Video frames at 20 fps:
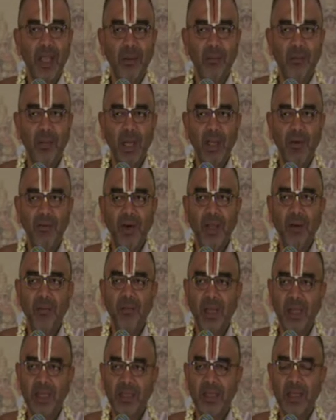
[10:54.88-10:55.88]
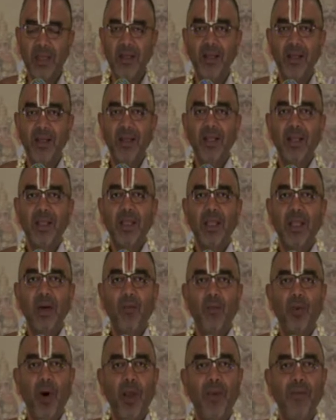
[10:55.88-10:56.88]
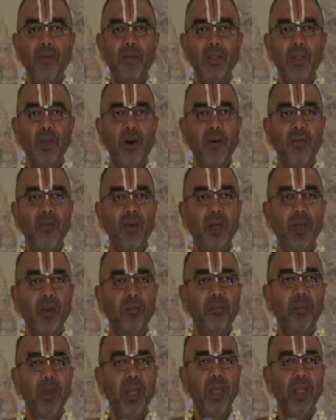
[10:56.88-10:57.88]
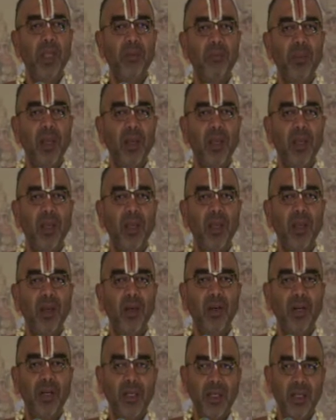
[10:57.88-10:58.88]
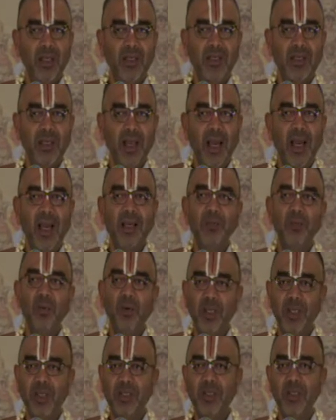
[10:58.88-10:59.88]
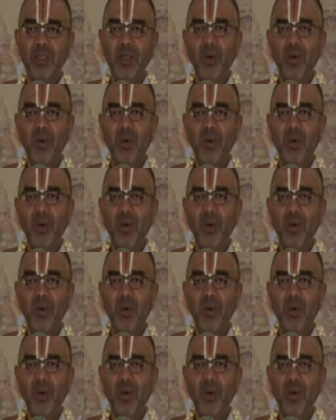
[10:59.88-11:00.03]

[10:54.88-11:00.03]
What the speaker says: Bhagavan blessing the wives of many, many rishis and munis.